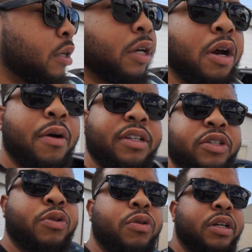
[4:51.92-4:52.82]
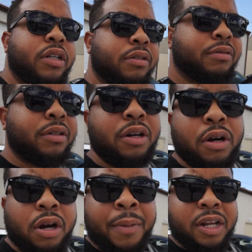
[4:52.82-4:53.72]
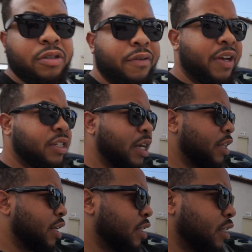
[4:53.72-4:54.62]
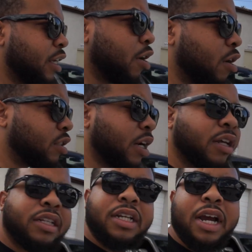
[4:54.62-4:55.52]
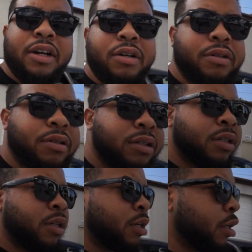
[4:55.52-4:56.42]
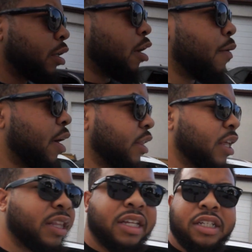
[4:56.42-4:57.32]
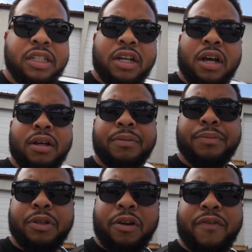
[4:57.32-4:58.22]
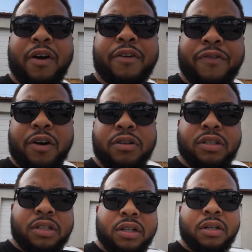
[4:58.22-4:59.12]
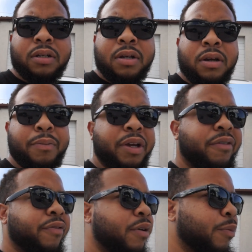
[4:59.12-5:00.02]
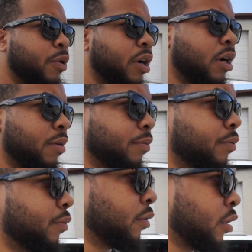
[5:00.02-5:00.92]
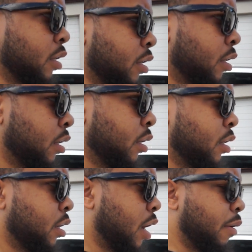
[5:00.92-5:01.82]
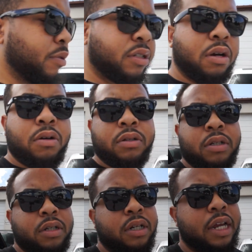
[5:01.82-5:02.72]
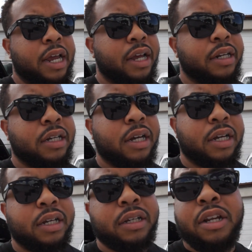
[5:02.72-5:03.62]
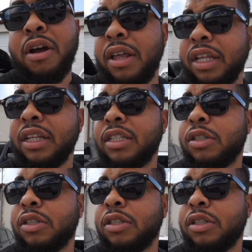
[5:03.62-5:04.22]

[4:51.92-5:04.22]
You know, it's cool to, you know, come out to events like this and see cars get on the dyno. You know, I think this is their very first meat from what I was told. And you know, I think this